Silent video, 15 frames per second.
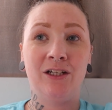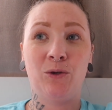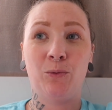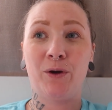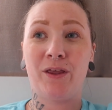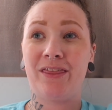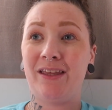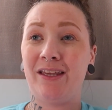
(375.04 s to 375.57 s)

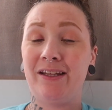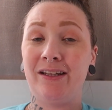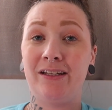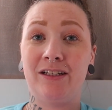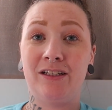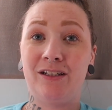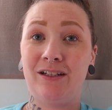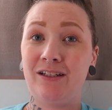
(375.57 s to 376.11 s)

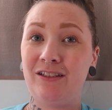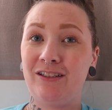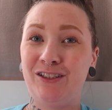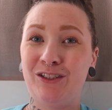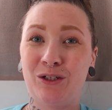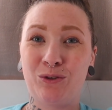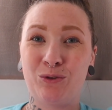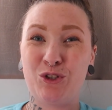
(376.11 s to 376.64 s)
within, you
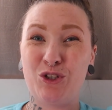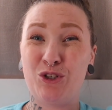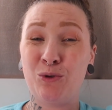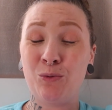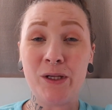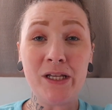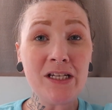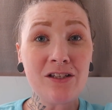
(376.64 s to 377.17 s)
know, 2
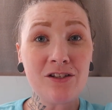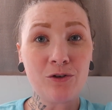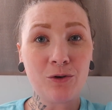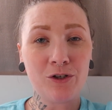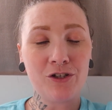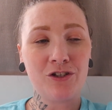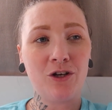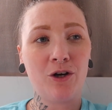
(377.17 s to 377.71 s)
weeks
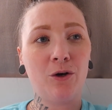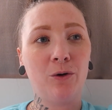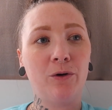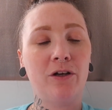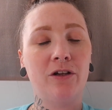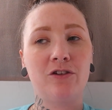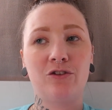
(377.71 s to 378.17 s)
or so